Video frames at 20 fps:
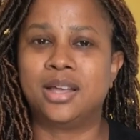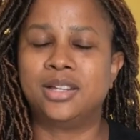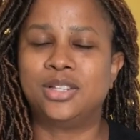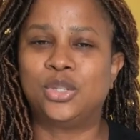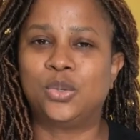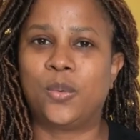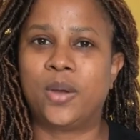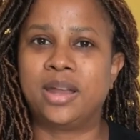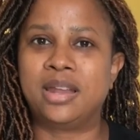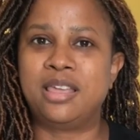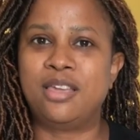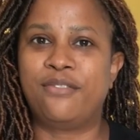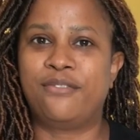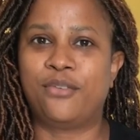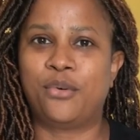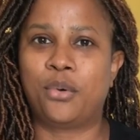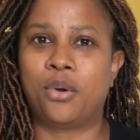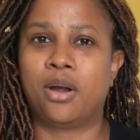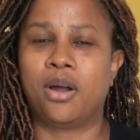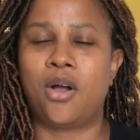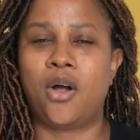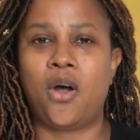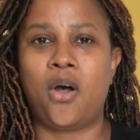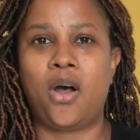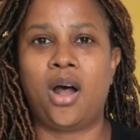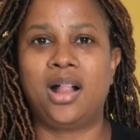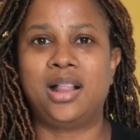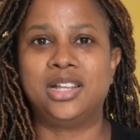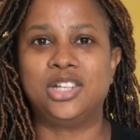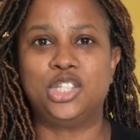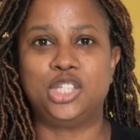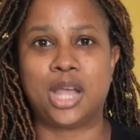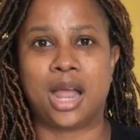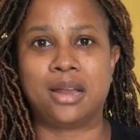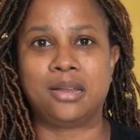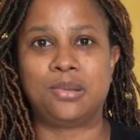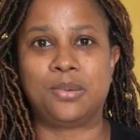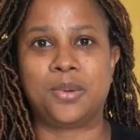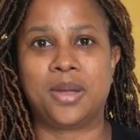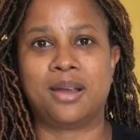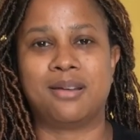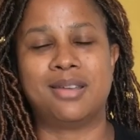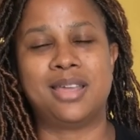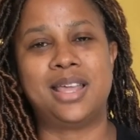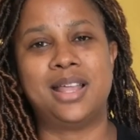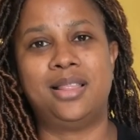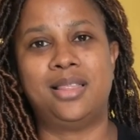24 all January